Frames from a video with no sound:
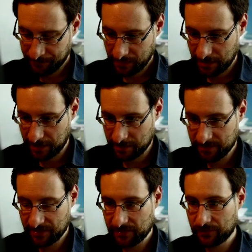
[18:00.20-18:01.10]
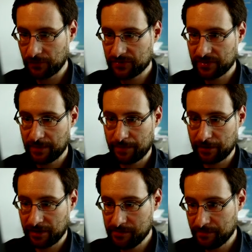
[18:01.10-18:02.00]
RM64, so yeah,
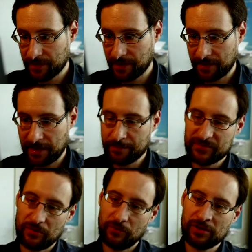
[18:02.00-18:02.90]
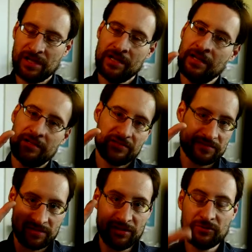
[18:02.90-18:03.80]
apparently, yeah, so all
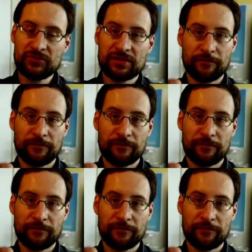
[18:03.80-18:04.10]
T2 stuff